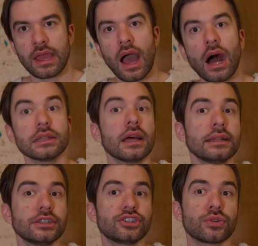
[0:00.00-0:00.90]
A
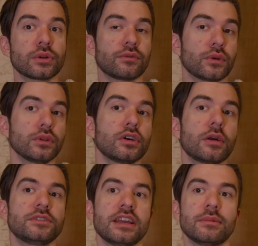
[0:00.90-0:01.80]
LUT is short for a
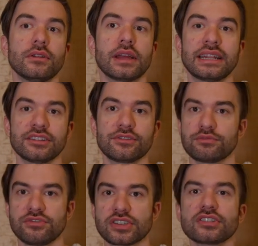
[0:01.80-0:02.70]
lookup table, and it's
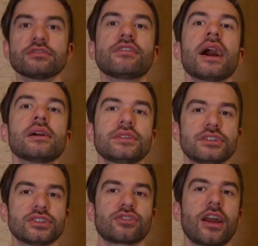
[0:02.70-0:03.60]
just a file that
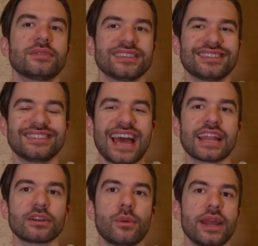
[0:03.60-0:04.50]
describes a
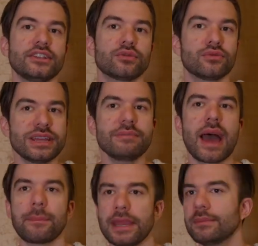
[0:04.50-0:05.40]
static way to
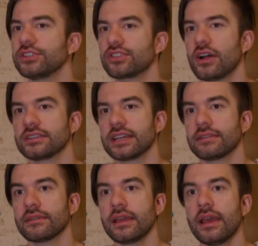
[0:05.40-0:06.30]
remap image content.
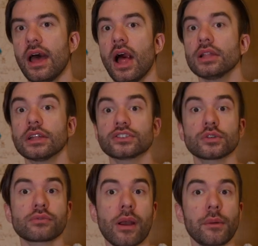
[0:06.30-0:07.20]
LUTs are
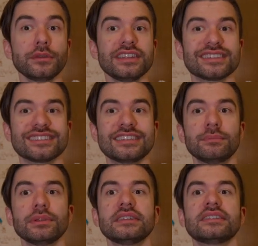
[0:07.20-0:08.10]
probably the
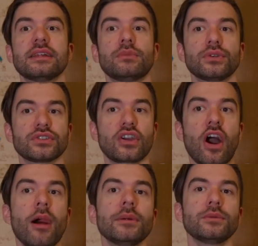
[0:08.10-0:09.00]
simplest and most
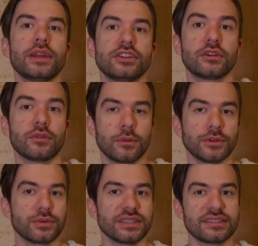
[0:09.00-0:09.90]
common way to convert
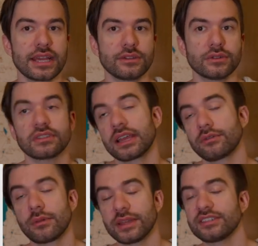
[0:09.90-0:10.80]
between standards, like
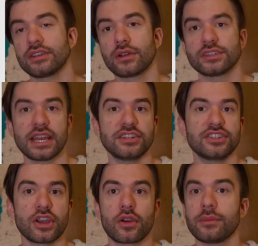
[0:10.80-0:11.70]
from SDR to
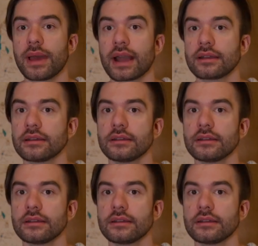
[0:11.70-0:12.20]
HDR and back.